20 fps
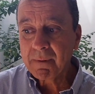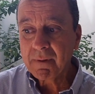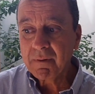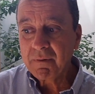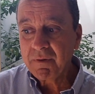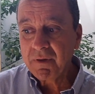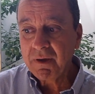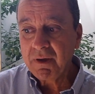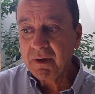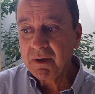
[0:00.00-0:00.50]

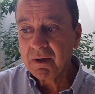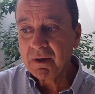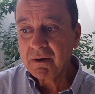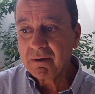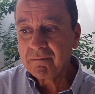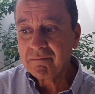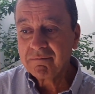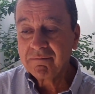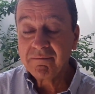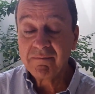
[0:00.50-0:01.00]
the
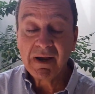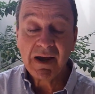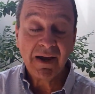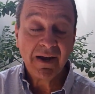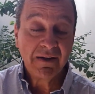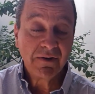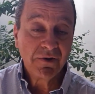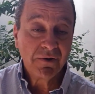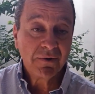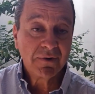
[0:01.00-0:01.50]
um, I
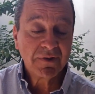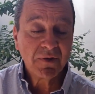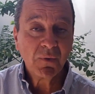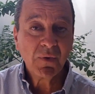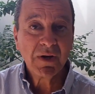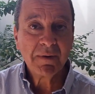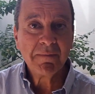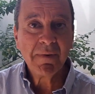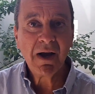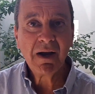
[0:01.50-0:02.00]
hate to use the
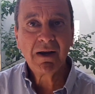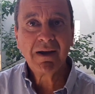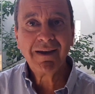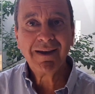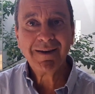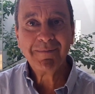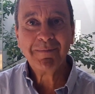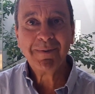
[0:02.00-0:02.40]
word market,